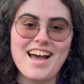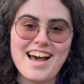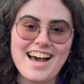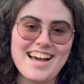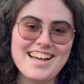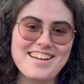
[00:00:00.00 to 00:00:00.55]

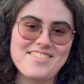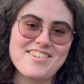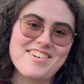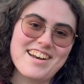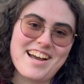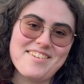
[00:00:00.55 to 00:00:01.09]
Hi
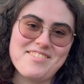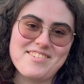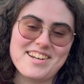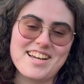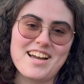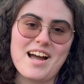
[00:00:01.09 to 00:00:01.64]
everyone, I'm
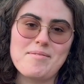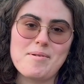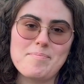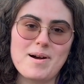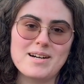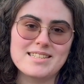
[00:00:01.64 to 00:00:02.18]
Maria. I'm
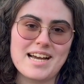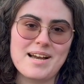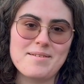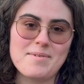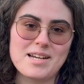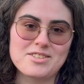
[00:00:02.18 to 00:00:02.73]
a
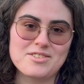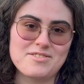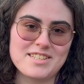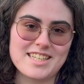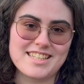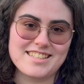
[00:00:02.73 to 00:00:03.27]
part-time
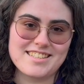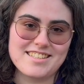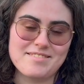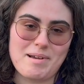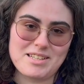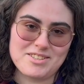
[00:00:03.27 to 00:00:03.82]
astrophysics
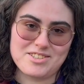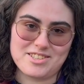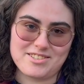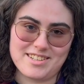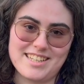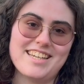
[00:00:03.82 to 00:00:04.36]
master's
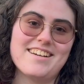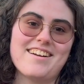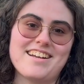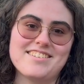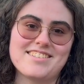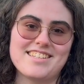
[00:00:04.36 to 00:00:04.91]
student here
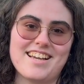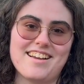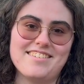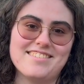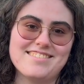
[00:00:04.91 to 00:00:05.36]
at UCL.